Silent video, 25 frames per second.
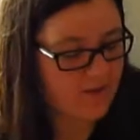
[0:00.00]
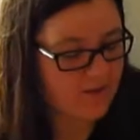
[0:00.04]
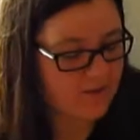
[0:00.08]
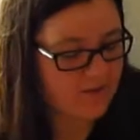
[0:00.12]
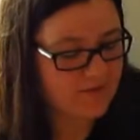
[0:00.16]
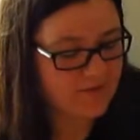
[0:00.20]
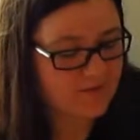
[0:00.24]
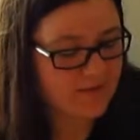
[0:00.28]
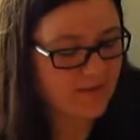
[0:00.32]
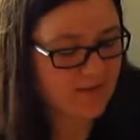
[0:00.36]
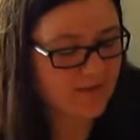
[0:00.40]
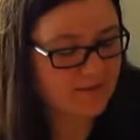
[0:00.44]

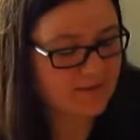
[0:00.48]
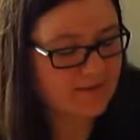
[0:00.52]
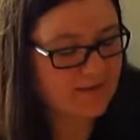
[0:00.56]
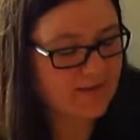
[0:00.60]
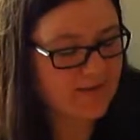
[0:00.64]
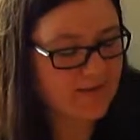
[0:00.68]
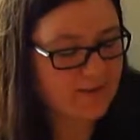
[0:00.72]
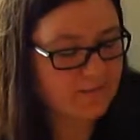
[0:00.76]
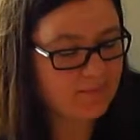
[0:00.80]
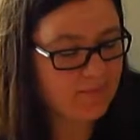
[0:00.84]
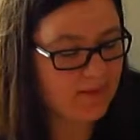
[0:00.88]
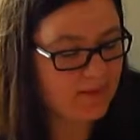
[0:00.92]
There's about
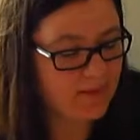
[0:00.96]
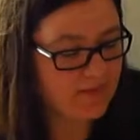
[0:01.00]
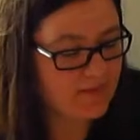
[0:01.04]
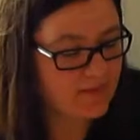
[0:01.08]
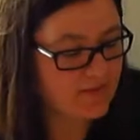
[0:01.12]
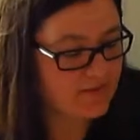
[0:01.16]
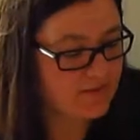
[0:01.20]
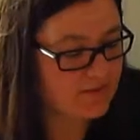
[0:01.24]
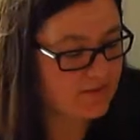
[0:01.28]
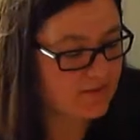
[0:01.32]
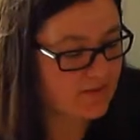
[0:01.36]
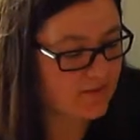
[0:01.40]
10
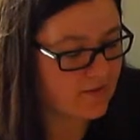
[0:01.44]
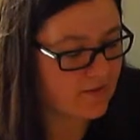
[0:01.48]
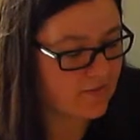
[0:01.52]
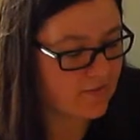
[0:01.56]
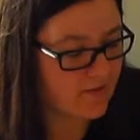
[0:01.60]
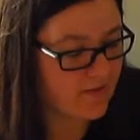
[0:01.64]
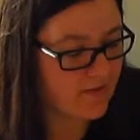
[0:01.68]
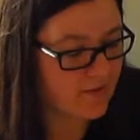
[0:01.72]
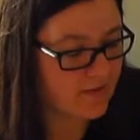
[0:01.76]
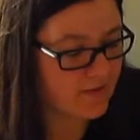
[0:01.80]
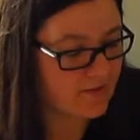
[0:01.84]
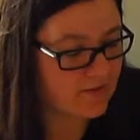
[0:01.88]
pages of
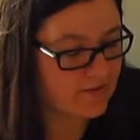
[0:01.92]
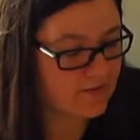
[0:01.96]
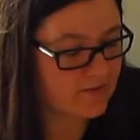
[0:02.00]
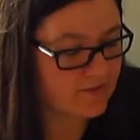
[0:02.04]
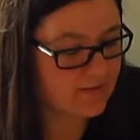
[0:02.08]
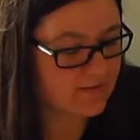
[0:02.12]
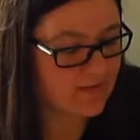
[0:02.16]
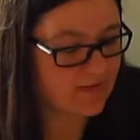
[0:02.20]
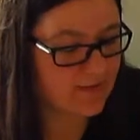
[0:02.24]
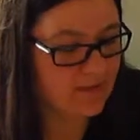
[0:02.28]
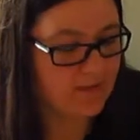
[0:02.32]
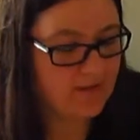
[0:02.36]
art,
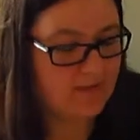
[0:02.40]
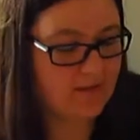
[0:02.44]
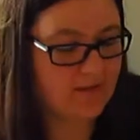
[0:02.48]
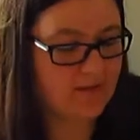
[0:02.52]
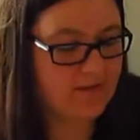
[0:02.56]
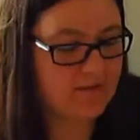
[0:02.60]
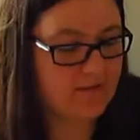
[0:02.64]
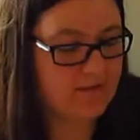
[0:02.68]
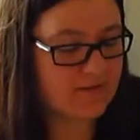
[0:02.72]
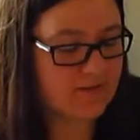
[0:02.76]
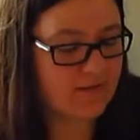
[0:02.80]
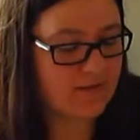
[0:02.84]
and then it
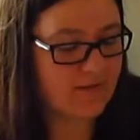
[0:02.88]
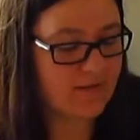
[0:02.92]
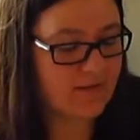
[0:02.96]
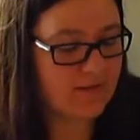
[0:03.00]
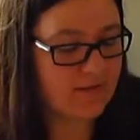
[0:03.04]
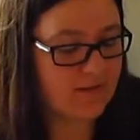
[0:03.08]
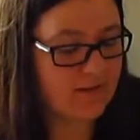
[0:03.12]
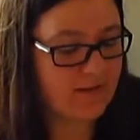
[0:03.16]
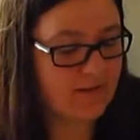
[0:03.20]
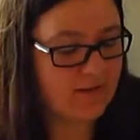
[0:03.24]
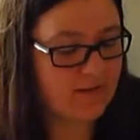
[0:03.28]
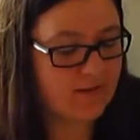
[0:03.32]
goes in about
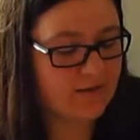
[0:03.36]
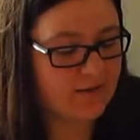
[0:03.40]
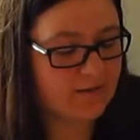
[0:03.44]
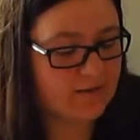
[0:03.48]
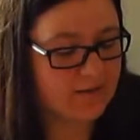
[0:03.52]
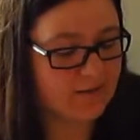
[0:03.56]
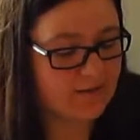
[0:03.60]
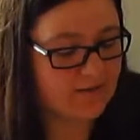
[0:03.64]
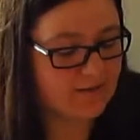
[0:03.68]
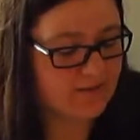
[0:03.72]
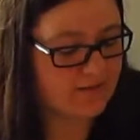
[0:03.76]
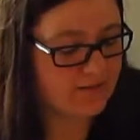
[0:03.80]
the
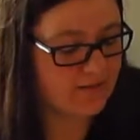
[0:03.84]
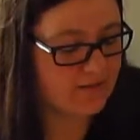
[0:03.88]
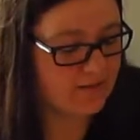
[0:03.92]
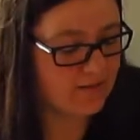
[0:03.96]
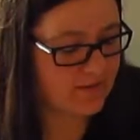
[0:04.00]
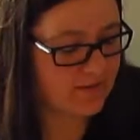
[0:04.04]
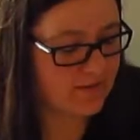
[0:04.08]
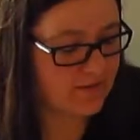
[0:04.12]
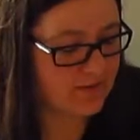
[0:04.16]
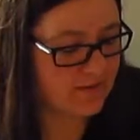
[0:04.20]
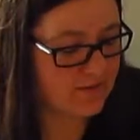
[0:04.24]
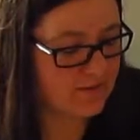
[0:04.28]
characters,
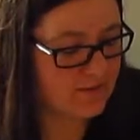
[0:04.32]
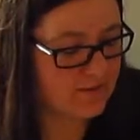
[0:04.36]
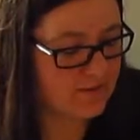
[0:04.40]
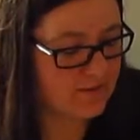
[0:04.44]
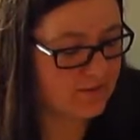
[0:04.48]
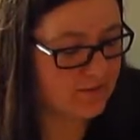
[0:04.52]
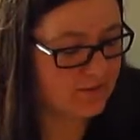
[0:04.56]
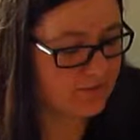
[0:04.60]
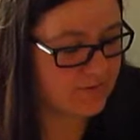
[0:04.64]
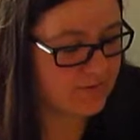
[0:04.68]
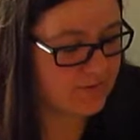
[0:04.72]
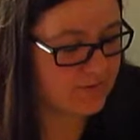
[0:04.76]
and then it
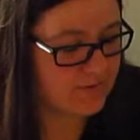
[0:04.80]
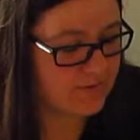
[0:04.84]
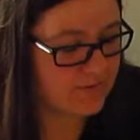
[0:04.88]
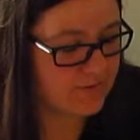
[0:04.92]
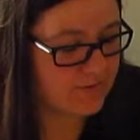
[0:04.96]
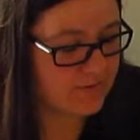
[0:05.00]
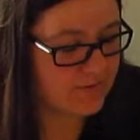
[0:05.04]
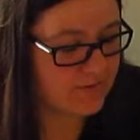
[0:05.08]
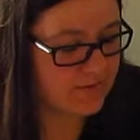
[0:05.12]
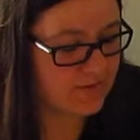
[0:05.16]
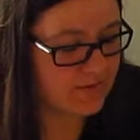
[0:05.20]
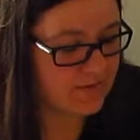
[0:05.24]
shows
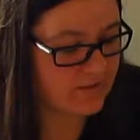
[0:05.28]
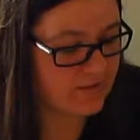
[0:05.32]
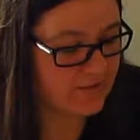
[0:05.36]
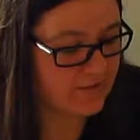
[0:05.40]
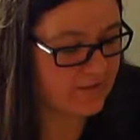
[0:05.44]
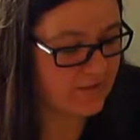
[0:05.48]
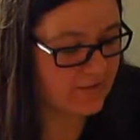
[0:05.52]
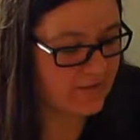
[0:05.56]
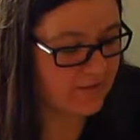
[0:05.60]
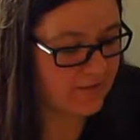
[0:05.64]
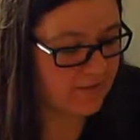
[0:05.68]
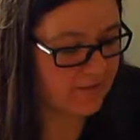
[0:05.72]
the
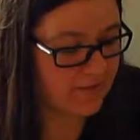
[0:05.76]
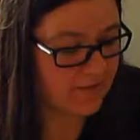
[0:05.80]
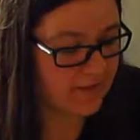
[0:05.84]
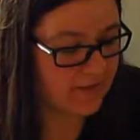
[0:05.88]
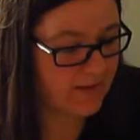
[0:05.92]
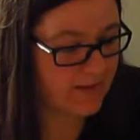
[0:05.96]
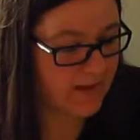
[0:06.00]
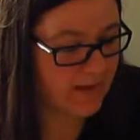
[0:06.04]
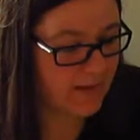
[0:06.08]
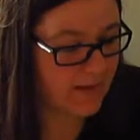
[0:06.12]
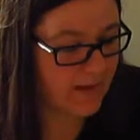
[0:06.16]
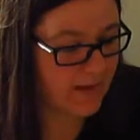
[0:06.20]
CGs from the
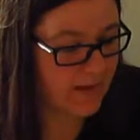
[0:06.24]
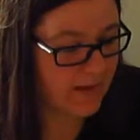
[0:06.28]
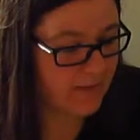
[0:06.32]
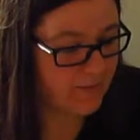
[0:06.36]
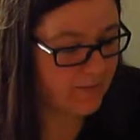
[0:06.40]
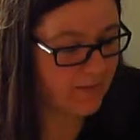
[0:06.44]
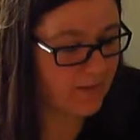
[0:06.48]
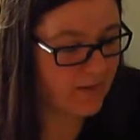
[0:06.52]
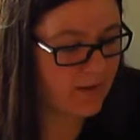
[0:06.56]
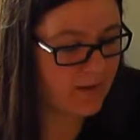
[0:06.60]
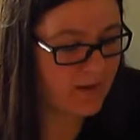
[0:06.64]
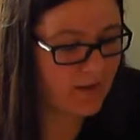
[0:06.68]
game,